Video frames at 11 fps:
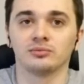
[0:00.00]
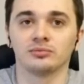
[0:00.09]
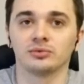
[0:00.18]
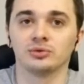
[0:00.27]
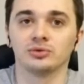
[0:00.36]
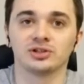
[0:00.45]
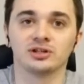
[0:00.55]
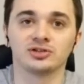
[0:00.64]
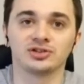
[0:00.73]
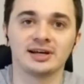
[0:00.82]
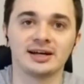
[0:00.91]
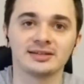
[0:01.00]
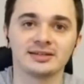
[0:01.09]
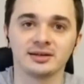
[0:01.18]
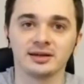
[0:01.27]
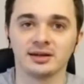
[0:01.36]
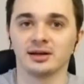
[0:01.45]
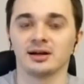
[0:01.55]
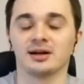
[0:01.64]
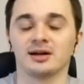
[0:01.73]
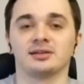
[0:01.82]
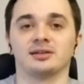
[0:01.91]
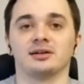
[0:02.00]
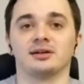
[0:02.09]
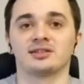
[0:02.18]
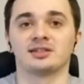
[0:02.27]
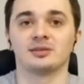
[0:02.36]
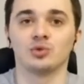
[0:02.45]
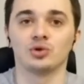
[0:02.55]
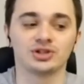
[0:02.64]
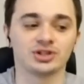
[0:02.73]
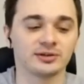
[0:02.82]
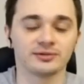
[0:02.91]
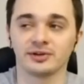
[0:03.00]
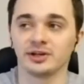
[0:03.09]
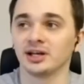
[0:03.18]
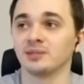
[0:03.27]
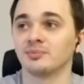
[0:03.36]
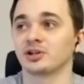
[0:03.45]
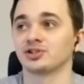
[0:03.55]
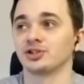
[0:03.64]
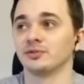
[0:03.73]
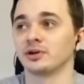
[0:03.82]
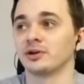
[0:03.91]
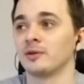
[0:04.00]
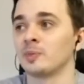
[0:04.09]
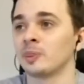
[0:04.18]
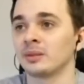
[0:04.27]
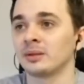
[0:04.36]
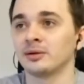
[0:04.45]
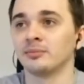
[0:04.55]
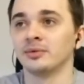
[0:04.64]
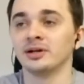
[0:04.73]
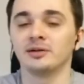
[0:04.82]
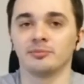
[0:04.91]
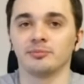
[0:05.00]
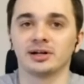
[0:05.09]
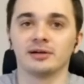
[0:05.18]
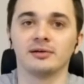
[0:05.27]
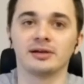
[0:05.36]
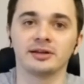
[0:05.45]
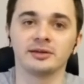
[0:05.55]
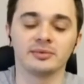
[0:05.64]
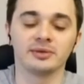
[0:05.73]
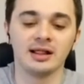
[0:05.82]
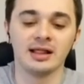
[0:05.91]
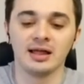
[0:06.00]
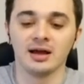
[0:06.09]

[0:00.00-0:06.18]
Now that we understand what to expect from developers, what to expect from firmware,